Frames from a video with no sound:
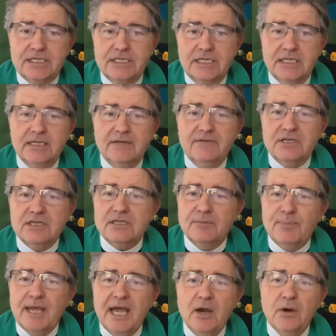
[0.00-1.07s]
that give us the
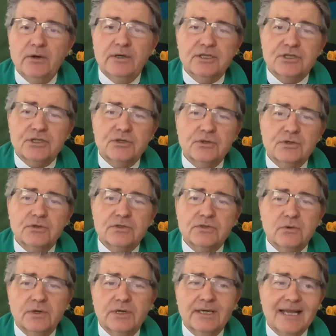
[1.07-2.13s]
power to choose
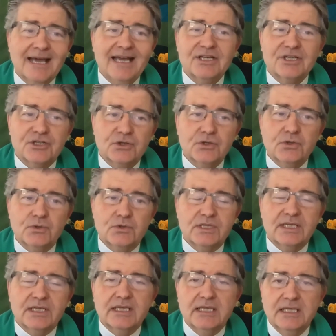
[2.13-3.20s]
or not choose
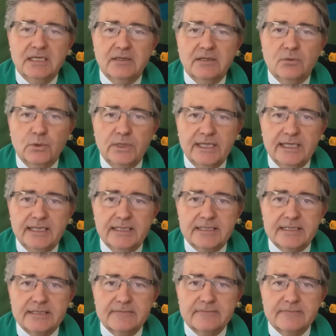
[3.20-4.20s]
to get into the weeds.